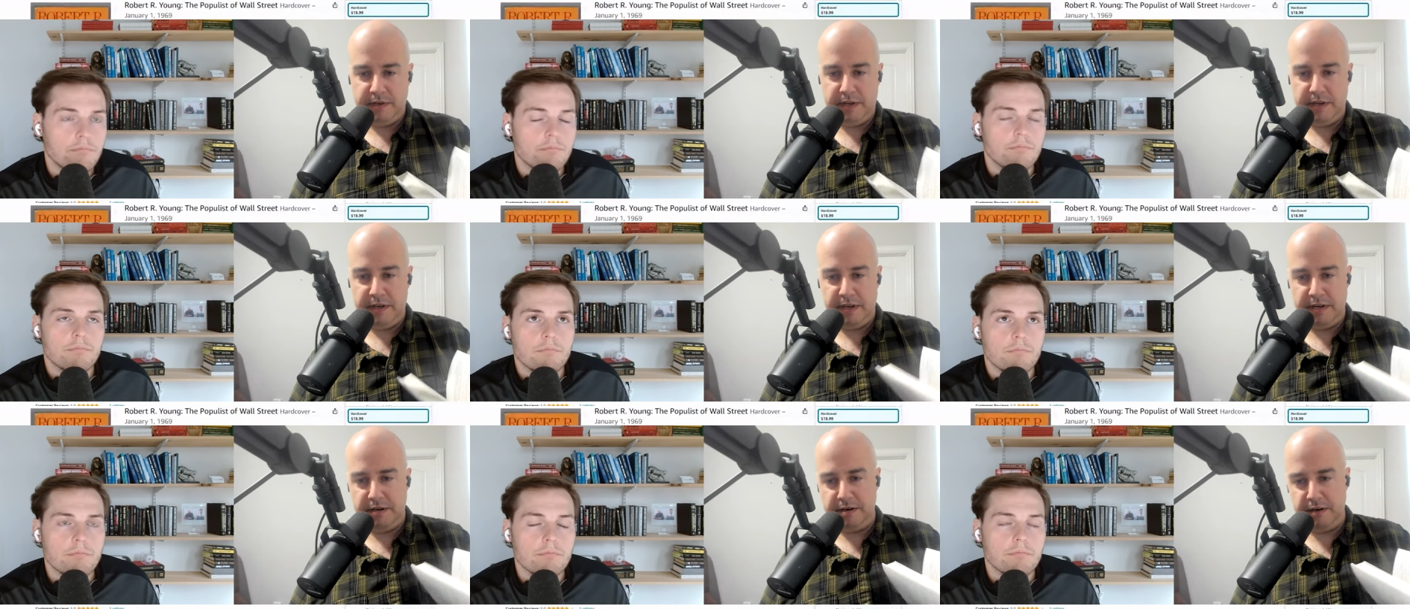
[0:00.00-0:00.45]
Speaker 1: He,
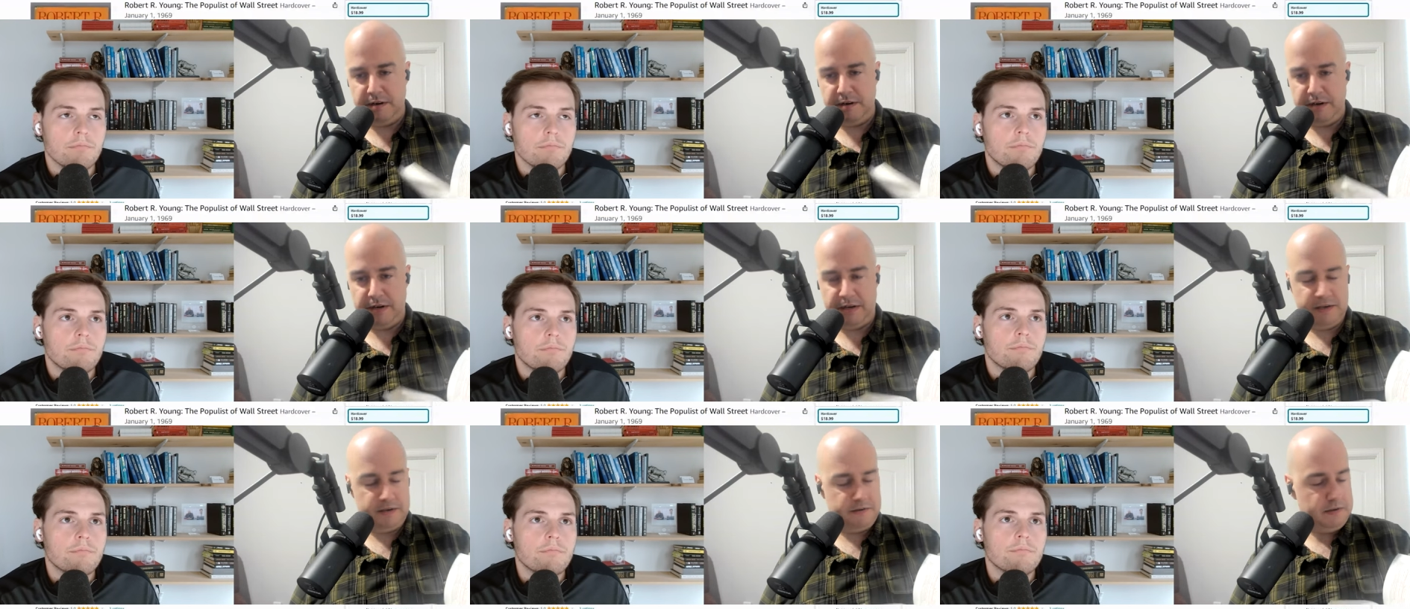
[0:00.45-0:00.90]
he, do,
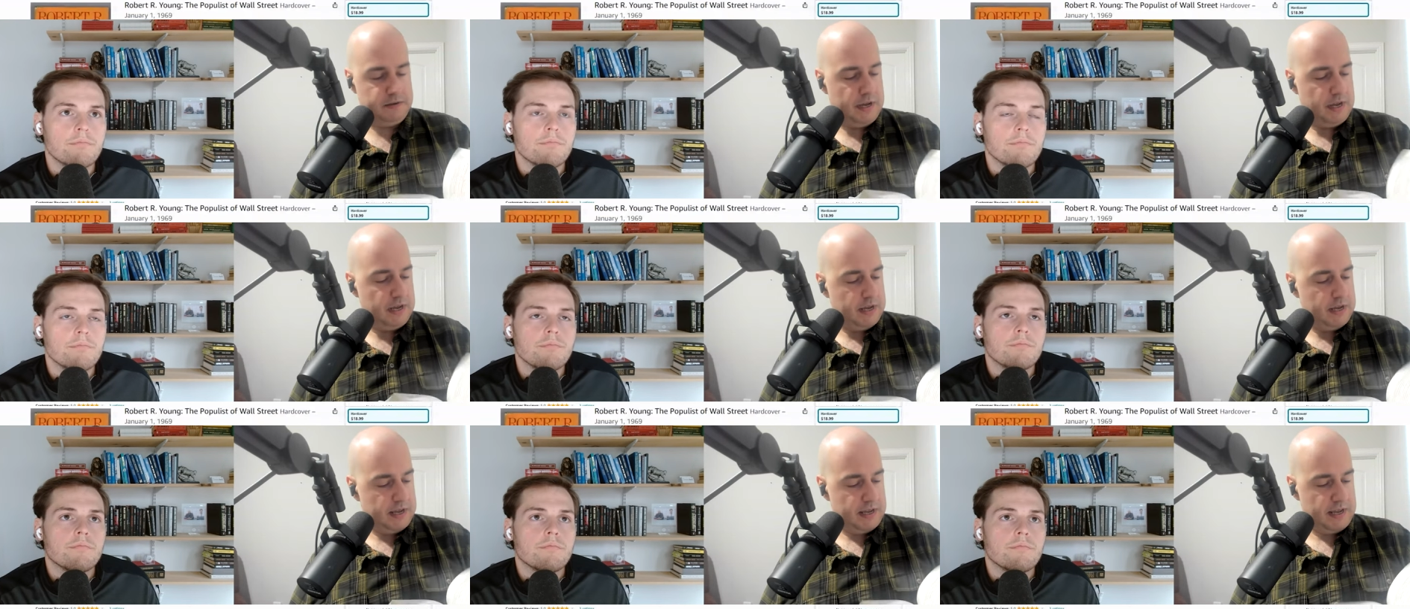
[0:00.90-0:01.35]
he
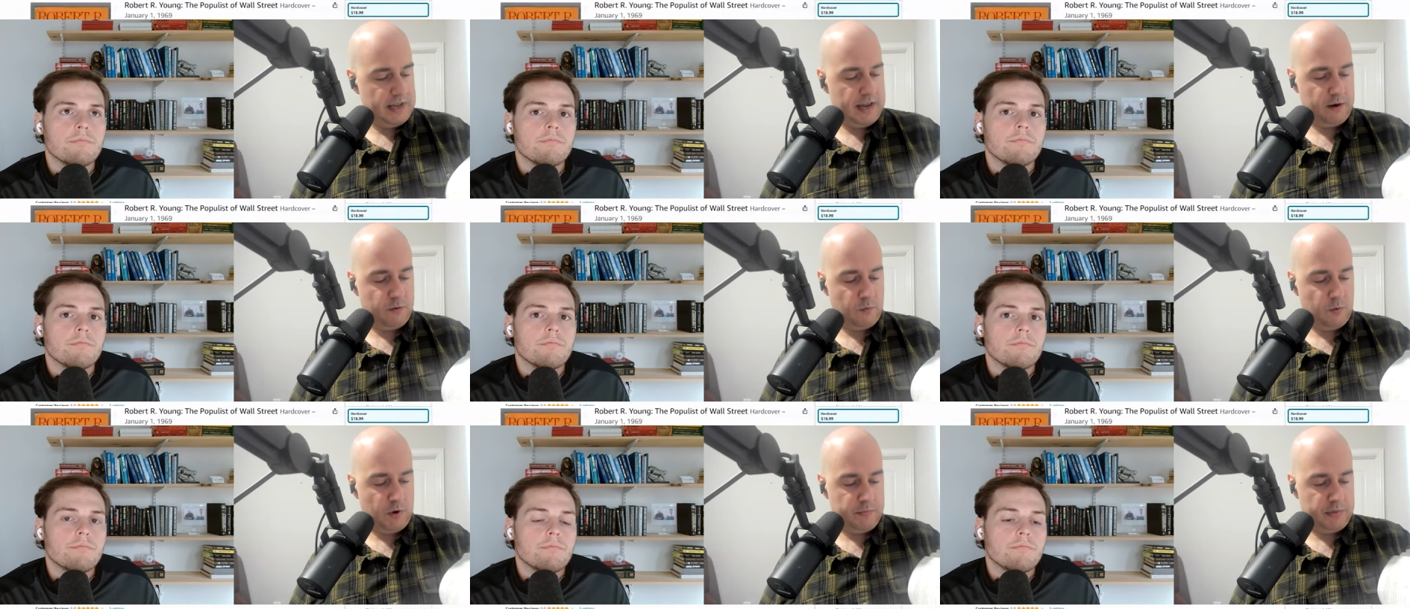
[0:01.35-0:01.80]
he
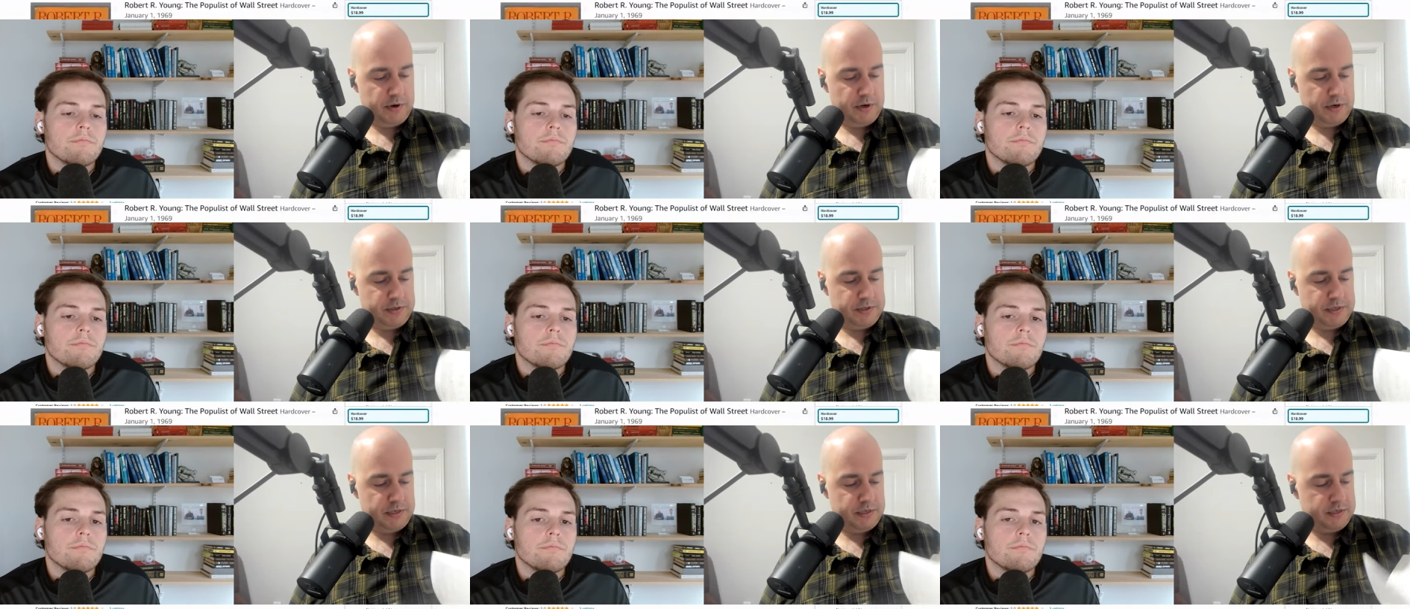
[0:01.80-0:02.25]
hired one
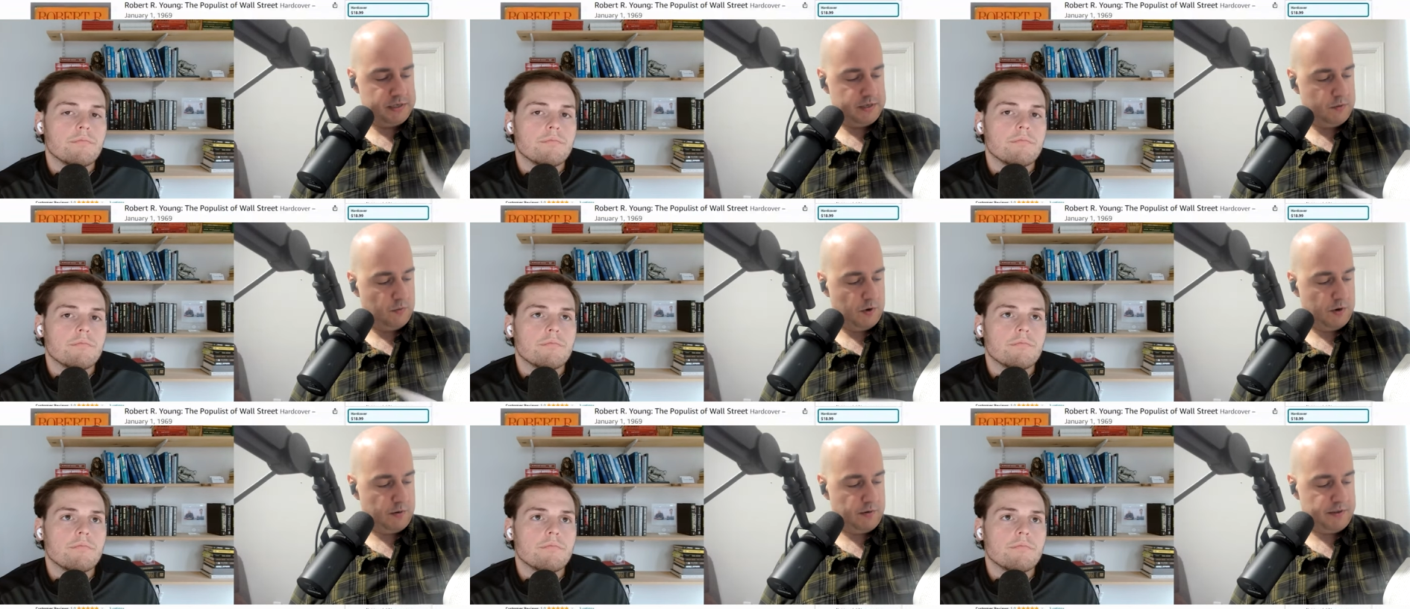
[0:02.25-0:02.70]
person to
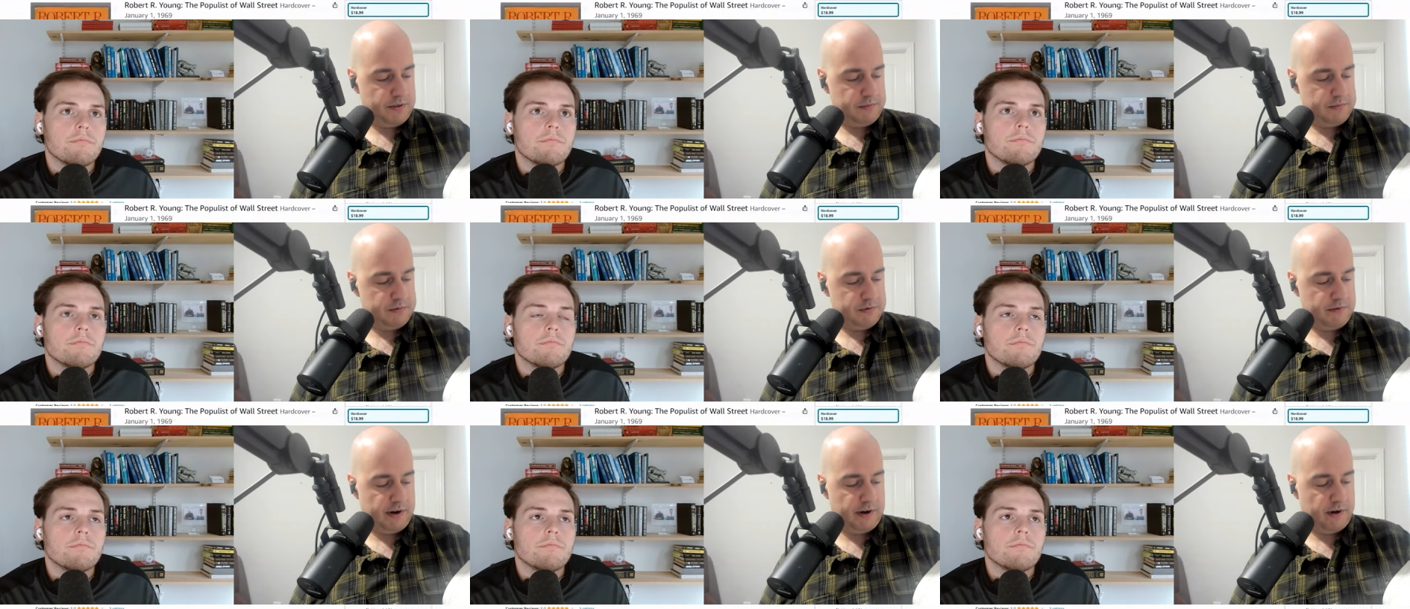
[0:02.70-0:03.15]
work with him
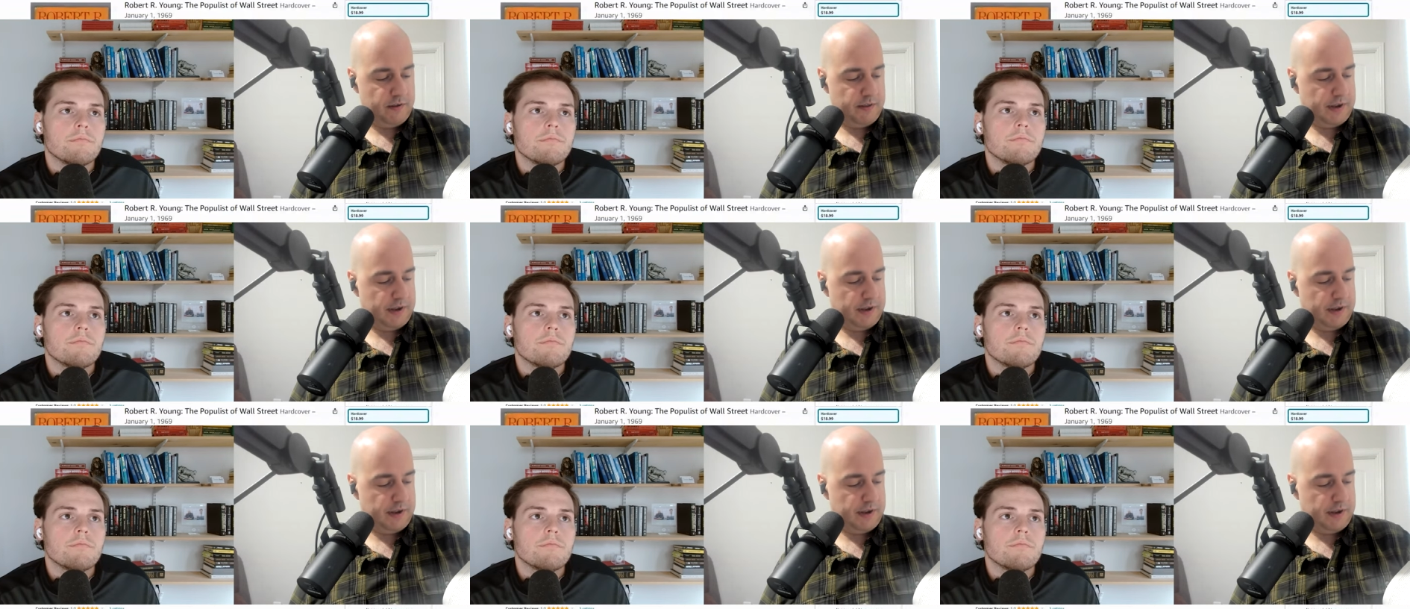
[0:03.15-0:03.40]
to write all the